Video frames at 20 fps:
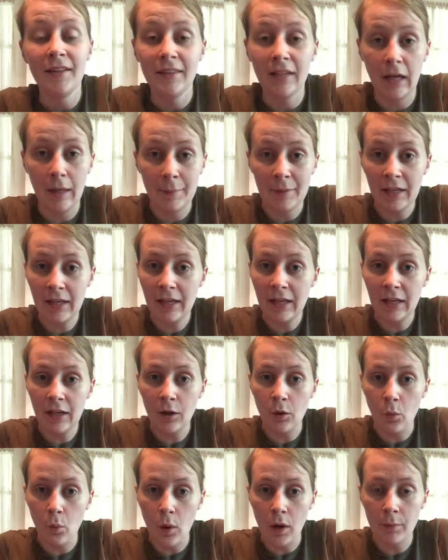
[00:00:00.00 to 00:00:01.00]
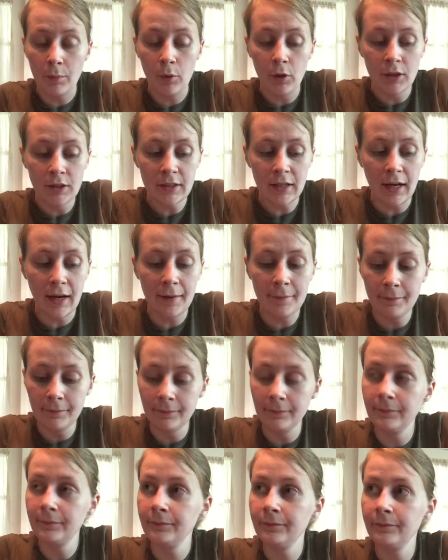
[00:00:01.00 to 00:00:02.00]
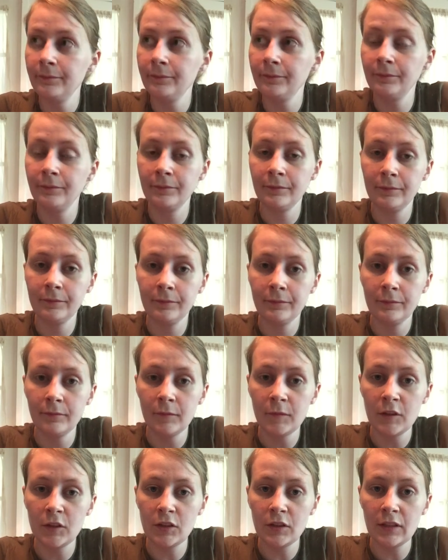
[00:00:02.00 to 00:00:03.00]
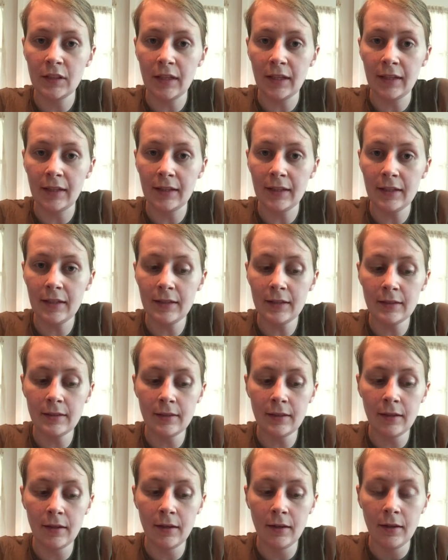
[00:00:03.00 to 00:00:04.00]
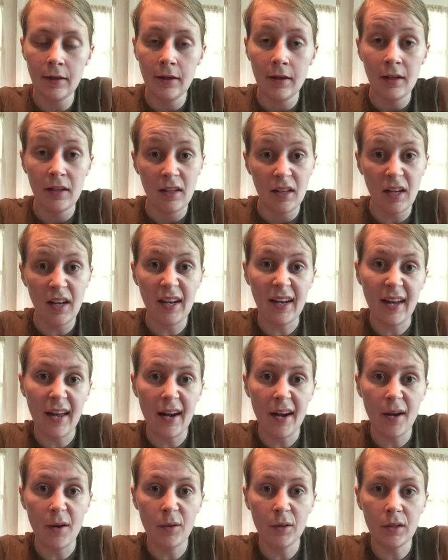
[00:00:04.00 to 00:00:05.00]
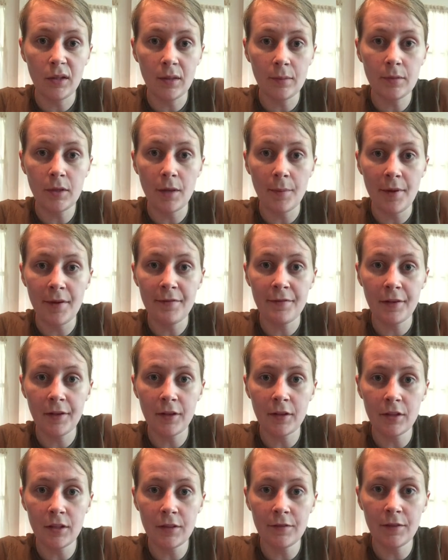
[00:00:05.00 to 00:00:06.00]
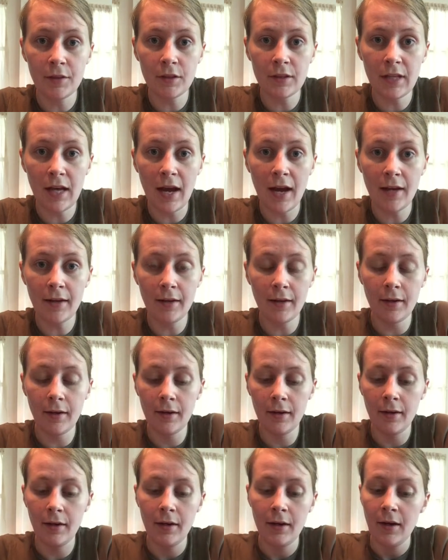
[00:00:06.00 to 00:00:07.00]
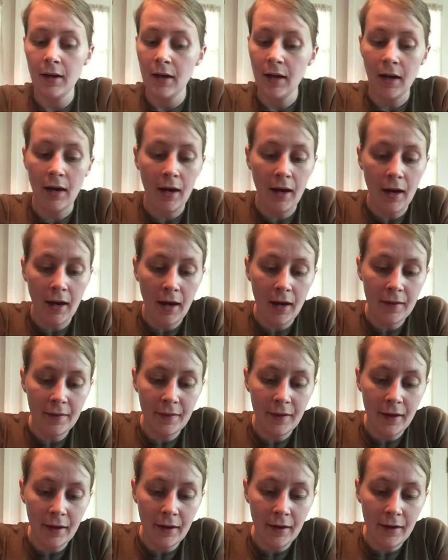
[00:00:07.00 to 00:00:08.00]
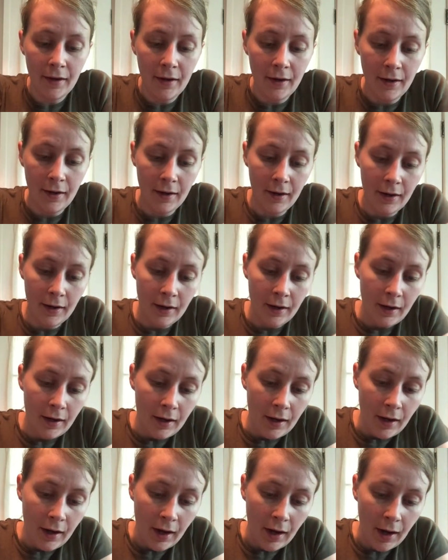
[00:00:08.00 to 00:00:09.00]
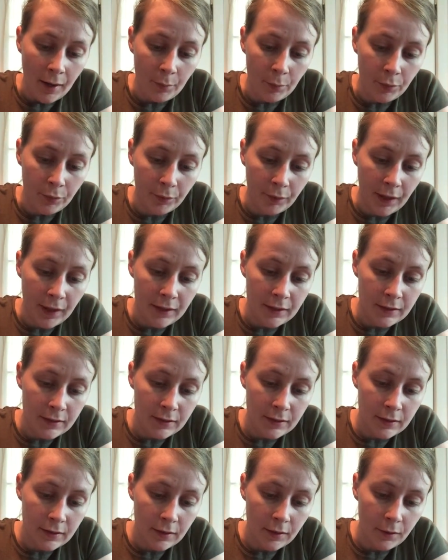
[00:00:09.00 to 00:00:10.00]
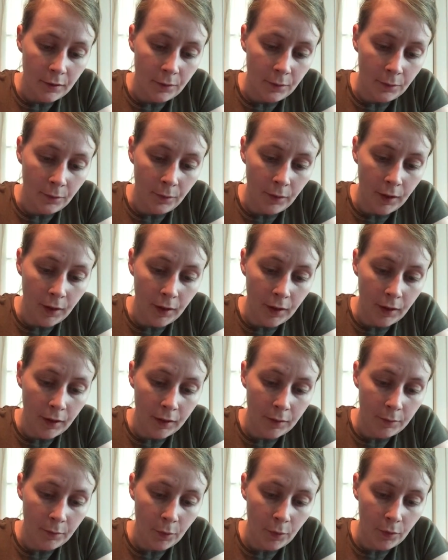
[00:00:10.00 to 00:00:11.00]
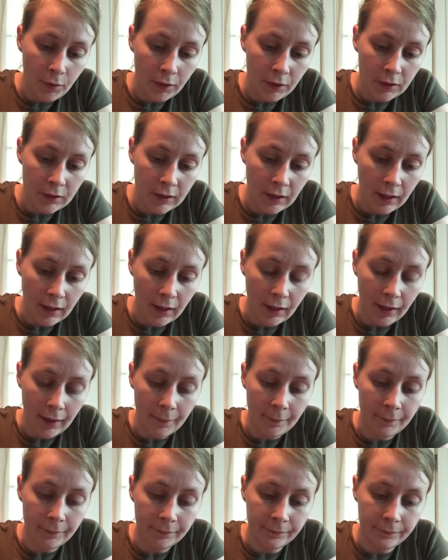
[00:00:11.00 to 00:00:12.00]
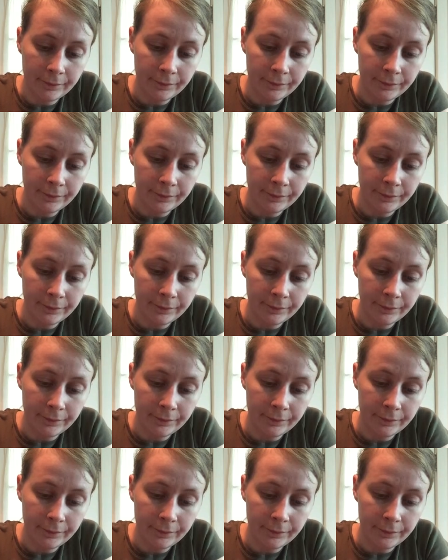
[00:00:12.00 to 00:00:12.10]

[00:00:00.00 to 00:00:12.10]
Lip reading: Then I'm going to heat it one more time, just like this. And again, I hold it up till my finger feels hot. And then I press one more time.